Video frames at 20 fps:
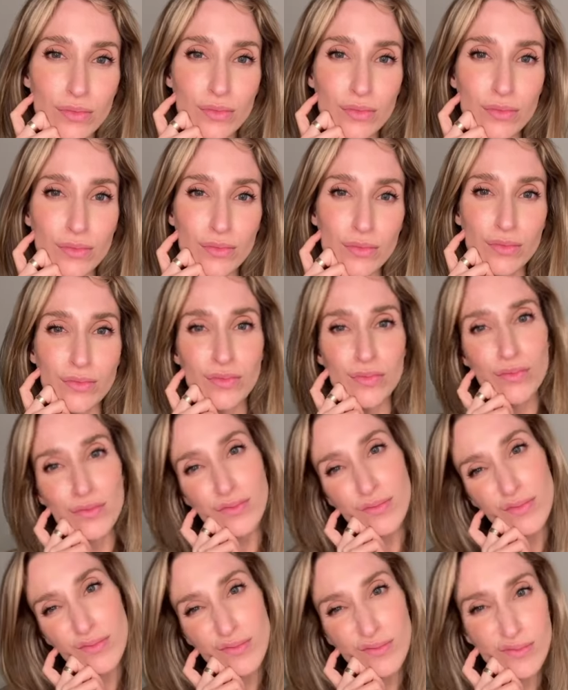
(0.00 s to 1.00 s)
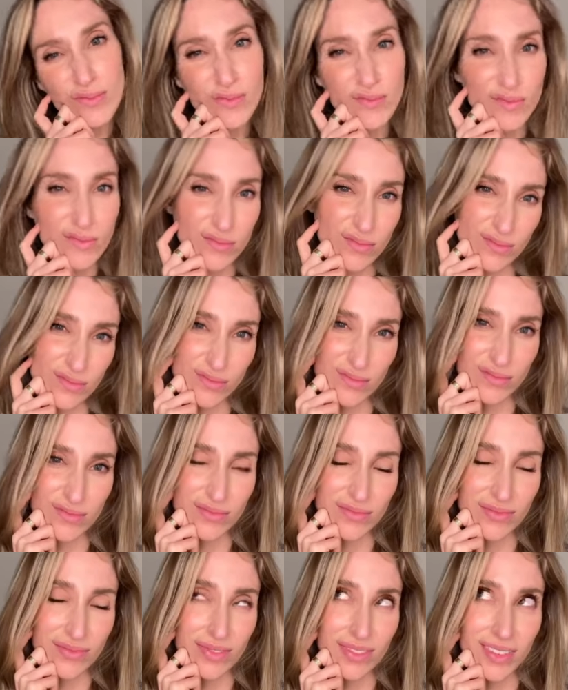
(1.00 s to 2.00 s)
Skin barrier feeling stressed?
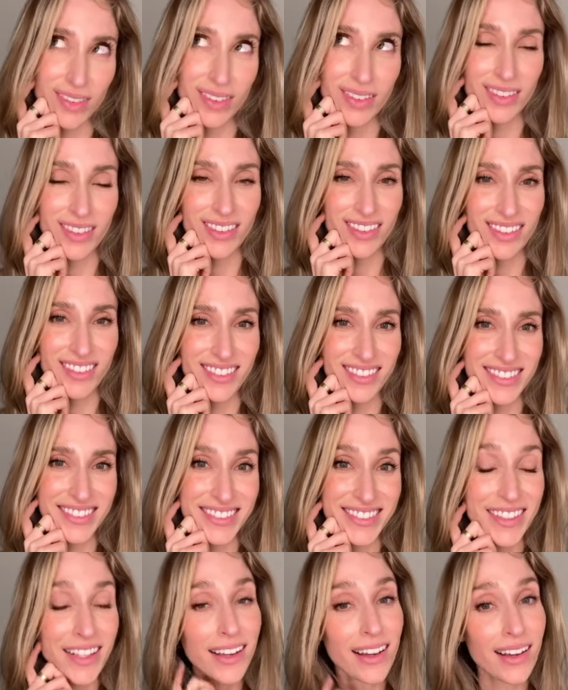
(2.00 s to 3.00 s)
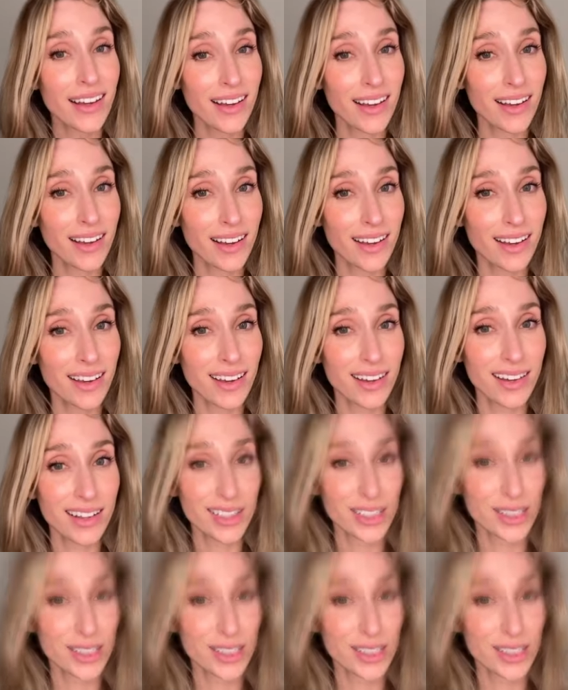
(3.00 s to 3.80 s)
Here's an evening skincare routine to help.